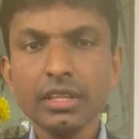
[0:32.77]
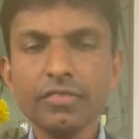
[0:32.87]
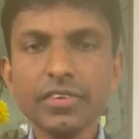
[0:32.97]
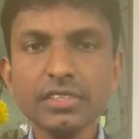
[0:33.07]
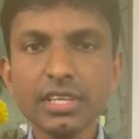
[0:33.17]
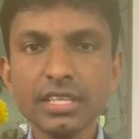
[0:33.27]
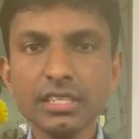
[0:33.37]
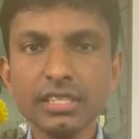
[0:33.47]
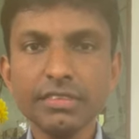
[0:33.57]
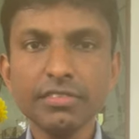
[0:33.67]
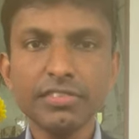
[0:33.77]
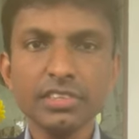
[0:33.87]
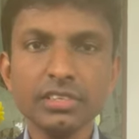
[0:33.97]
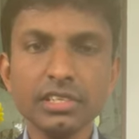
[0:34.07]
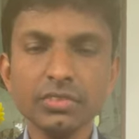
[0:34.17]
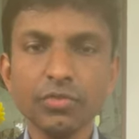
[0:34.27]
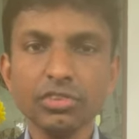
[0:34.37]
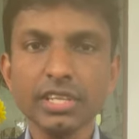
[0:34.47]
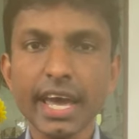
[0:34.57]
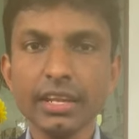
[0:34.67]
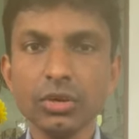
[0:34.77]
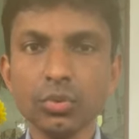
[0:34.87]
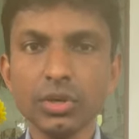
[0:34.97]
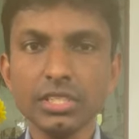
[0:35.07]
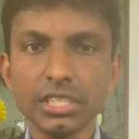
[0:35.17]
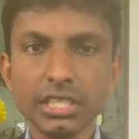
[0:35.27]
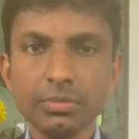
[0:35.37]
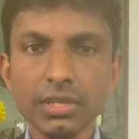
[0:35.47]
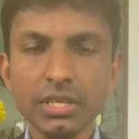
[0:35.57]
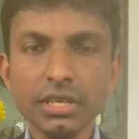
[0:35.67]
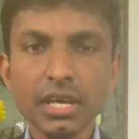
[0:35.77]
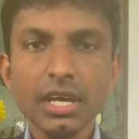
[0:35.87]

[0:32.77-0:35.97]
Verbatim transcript: The first center that we visited was in Hanover, Germany.